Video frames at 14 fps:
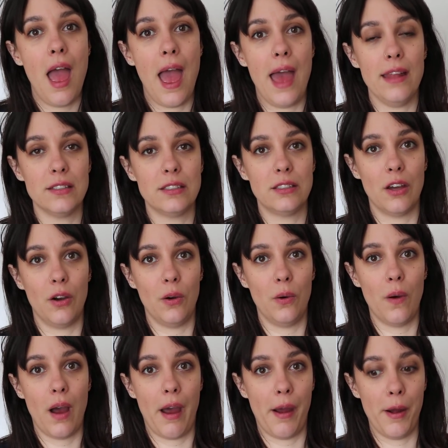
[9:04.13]
And
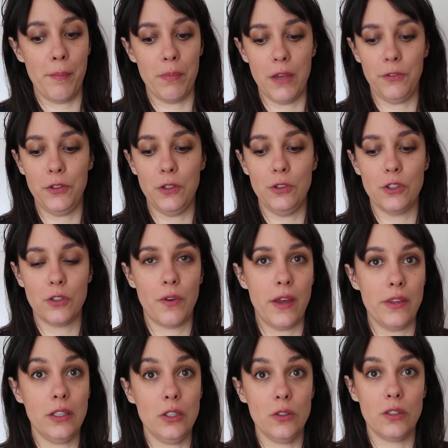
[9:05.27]
so if you just
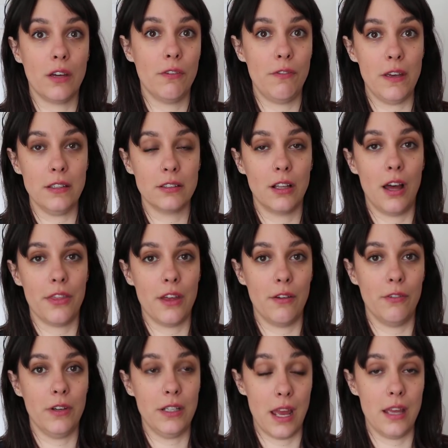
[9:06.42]
find that using a face cloth
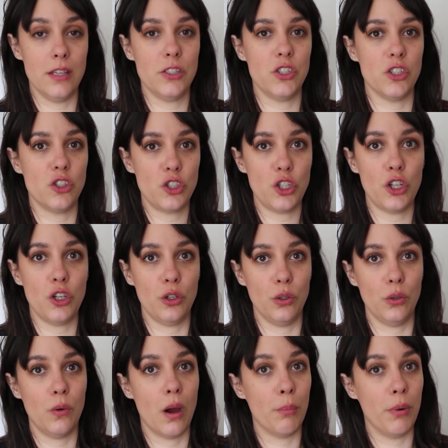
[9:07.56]
every day is just
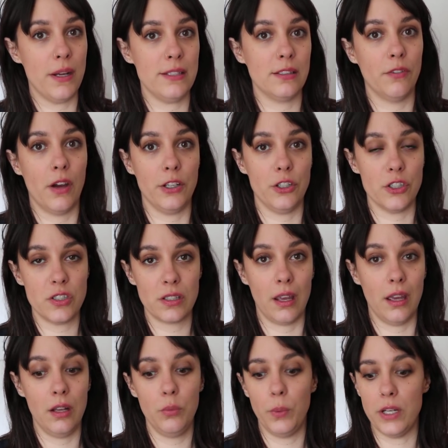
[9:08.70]
too abrasive on your skin,